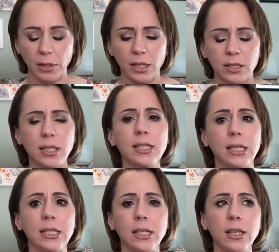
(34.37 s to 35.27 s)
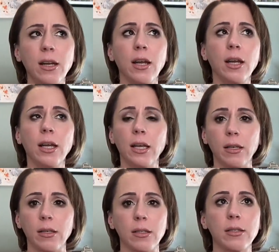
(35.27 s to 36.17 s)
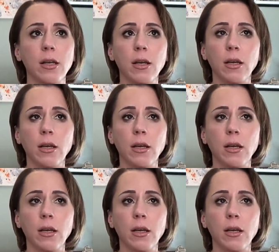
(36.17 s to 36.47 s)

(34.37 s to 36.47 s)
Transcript: because this season is,